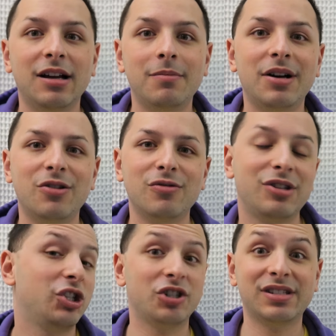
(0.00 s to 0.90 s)

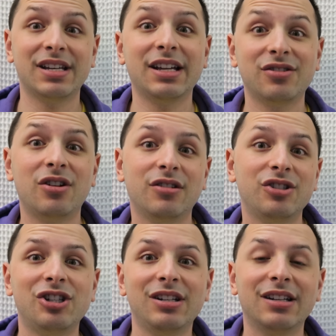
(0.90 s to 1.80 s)
about the Church of
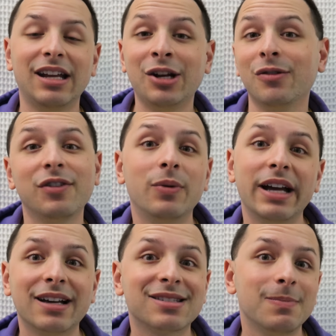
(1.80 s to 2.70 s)
Scientology and
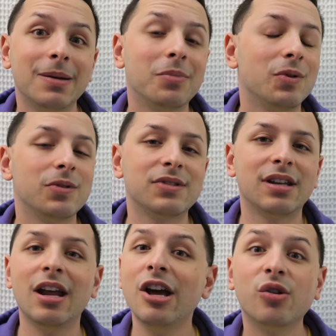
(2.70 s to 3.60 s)
interviewing ex
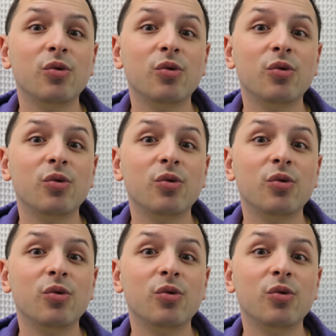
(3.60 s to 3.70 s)
members and